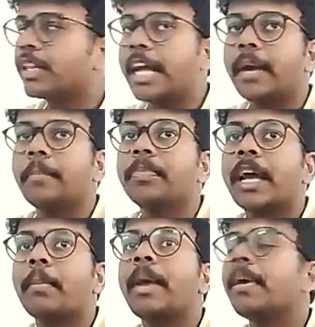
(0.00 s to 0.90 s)
that, there
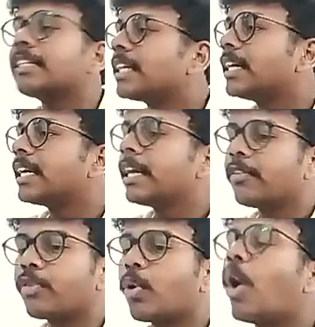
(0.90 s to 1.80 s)
might be a certain
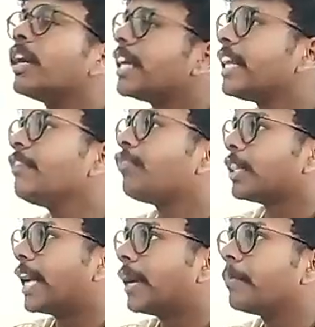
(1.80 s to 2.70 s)
quantity for
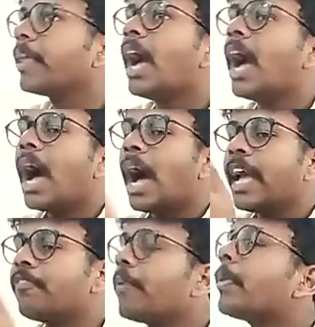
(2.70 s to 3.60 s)
that.
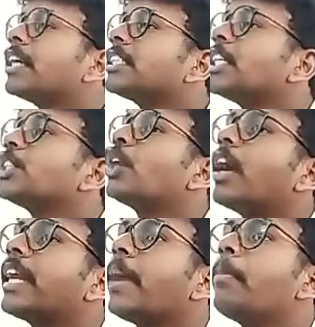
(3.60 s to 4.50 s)
If a person is not
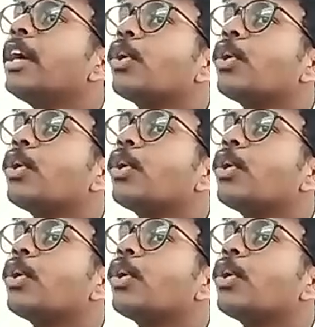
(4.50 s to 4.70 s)
able to